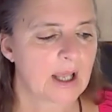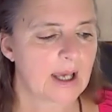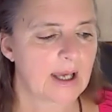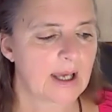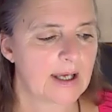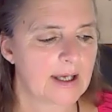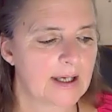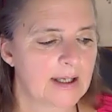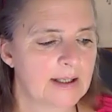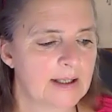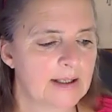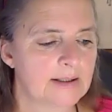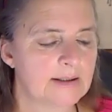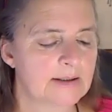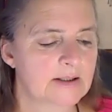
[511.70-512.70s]

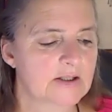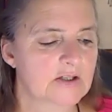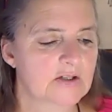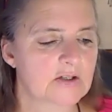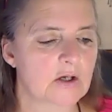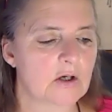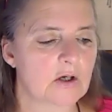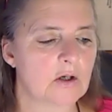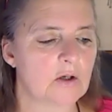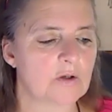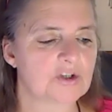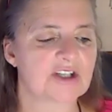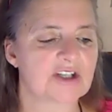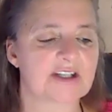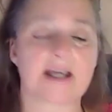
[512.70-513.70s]
And so
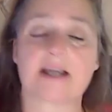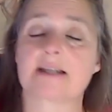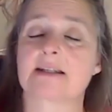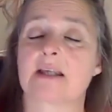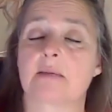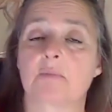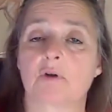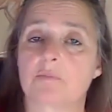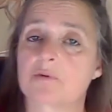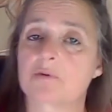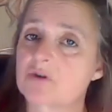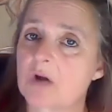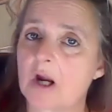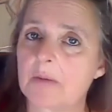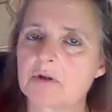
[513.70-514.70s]
she says, I'm going to
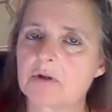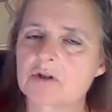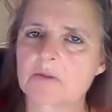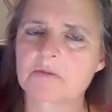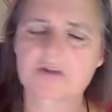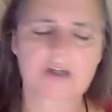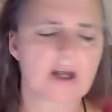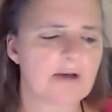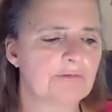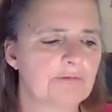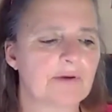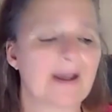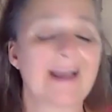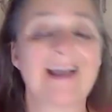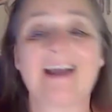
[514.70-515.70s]
prescribe you some stuff
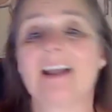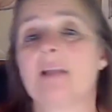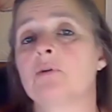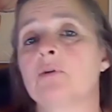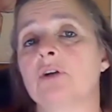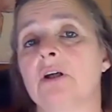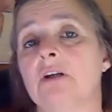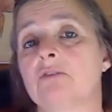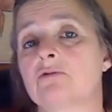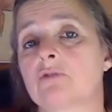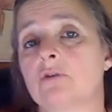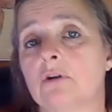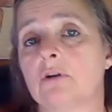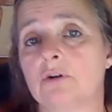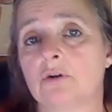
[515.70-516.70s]
and I'm going to
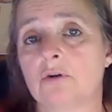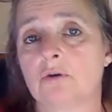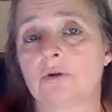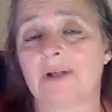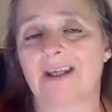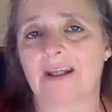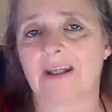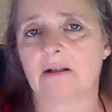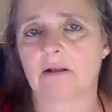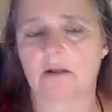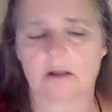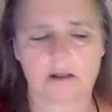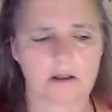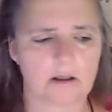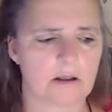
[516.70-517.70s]
enroll you in
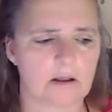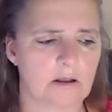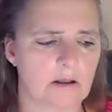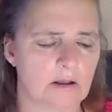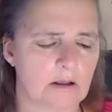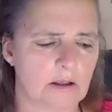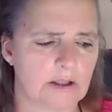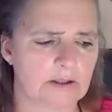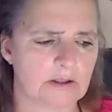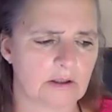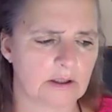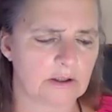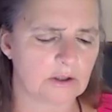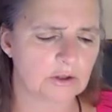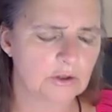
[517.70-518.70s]

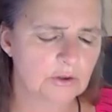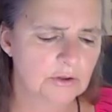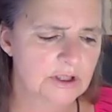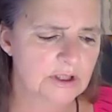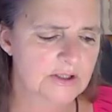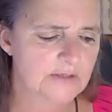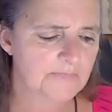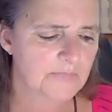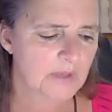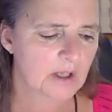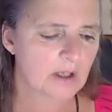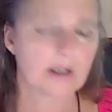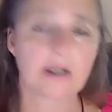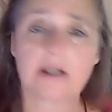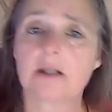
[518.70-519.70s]
a unit
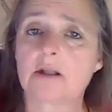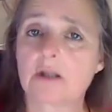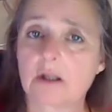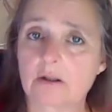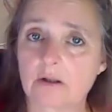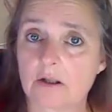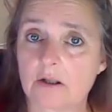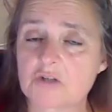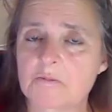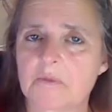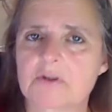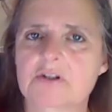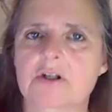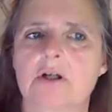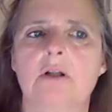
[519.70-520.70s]
in another
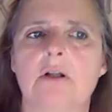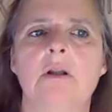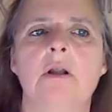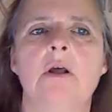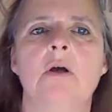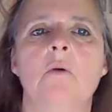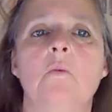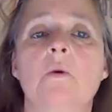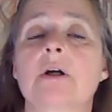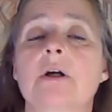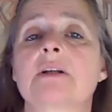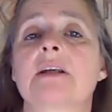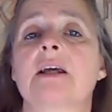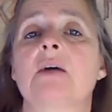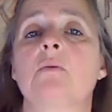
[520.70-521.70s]
hospital where
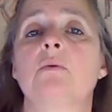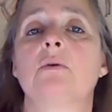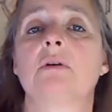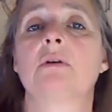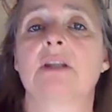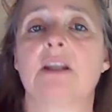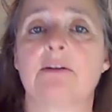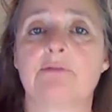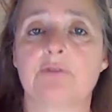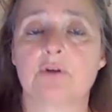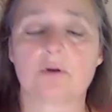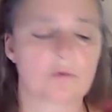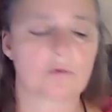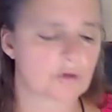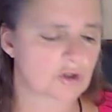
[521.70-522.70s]
they will give
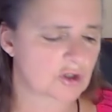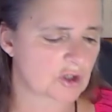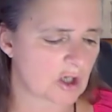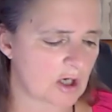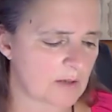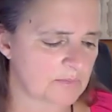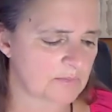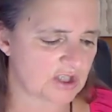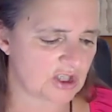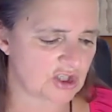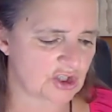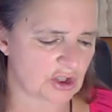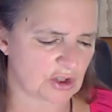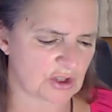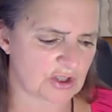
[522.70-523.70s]
you some
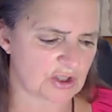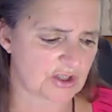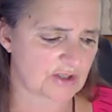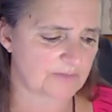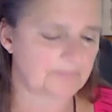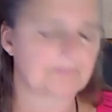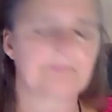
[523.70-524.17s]
teachings.